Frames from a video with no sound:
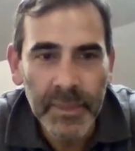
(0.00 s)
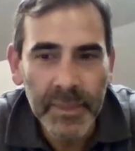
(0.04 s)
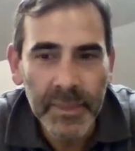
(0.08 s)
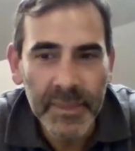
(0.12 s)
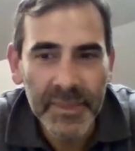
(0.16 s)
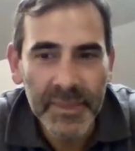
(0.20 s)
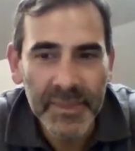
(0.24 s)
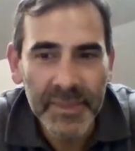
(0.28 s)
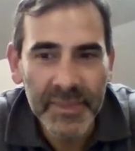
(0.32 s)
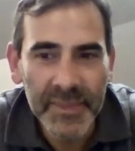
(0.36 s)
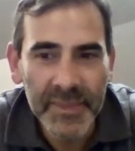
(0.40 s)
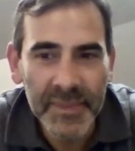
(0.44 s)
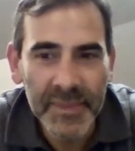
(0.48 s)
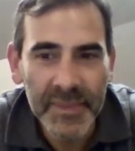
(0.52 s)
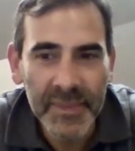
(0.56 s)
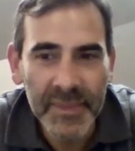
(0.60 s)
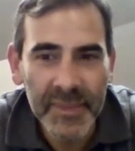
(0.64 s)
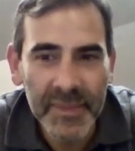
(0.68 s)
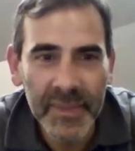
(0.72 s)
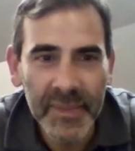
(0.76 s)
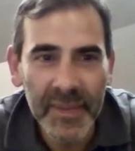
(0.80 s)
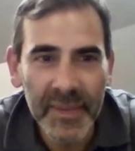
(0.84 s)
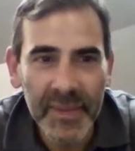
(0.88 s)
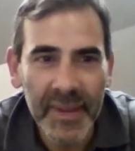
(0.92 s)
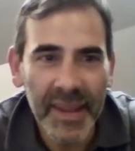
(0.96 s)

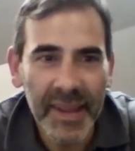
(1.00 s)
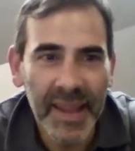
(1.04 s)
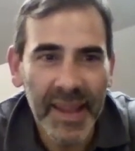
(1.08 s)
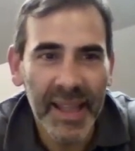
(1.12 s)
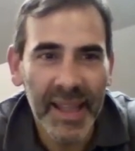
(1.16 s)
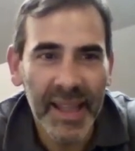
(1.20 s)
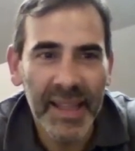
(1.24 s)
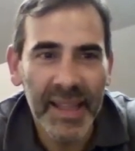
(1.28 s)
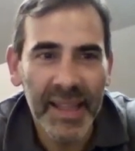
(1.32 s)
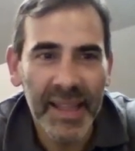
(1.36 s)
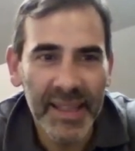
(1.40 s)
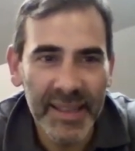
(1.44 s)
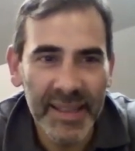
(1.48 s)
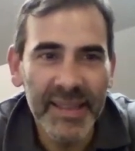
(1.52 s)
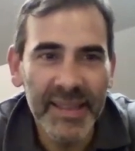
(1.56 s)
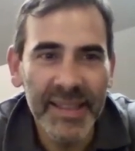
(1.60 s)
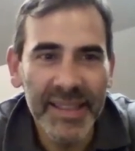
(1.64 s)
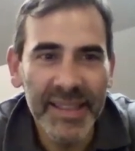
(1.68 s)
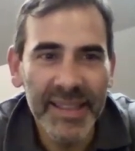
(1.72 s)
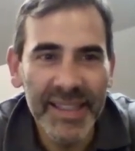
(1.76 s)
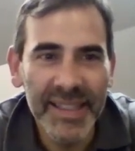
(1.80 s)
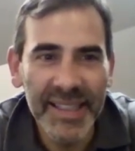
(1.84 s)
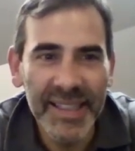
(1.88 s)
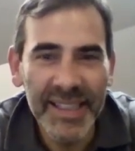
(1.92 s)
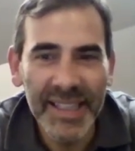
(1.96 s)

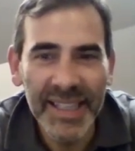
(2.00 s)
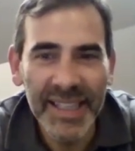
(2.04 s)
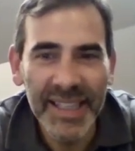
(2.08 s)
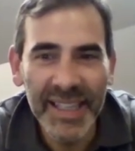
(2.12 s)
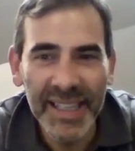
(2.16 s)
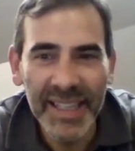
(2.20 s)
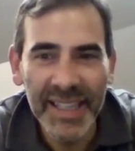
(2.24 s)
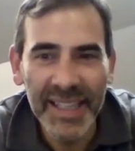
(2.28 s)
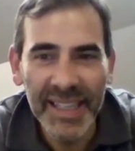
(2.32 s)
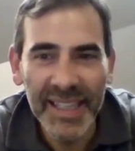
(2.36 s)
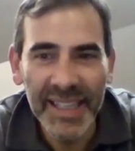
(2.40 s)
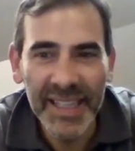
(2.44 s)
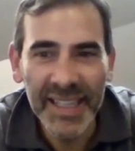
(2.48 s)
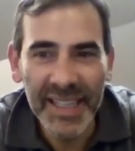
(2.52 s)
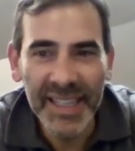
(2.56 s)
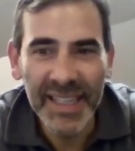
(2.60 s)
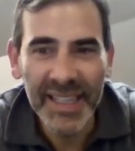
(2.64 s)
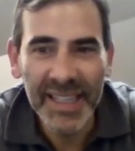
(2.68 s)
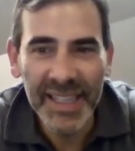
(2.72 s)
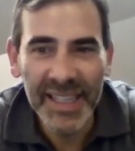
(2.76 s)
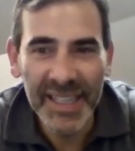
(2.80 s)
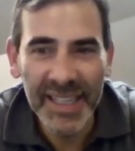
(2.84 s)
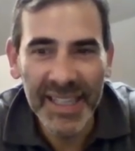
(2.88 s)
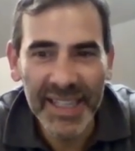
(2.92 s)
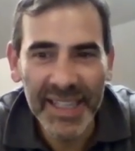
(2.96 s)

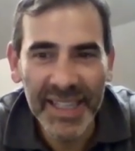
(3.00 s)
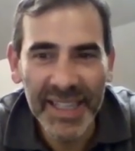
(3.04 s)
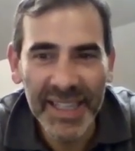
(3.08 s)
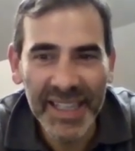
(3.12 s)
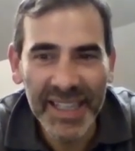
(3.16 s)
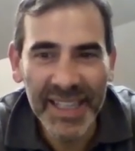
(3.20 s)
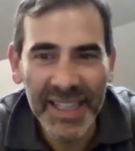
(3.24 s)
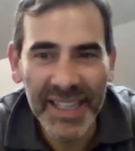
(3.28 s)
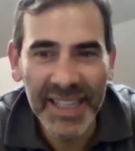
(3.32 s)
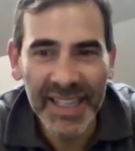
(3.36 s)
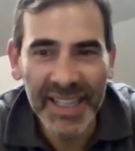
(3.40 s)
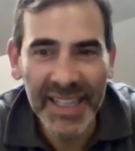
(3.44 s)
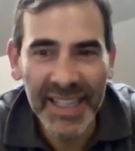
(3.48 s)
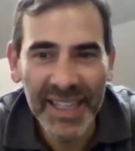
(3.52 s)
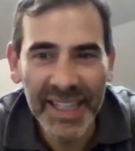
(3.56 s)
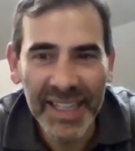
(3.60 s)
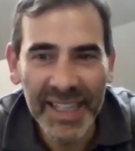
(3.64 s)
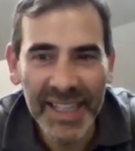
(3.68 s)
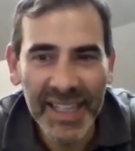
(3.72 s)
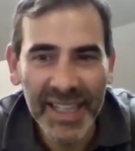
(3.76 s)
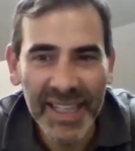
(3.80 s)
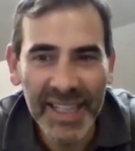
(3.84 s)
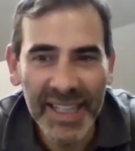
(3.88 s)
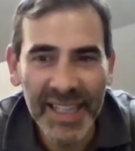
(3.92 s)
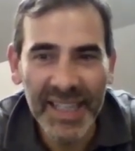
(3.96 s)

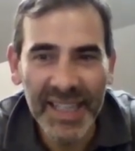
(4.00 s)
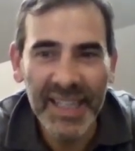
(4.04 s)
The person shown says nothing.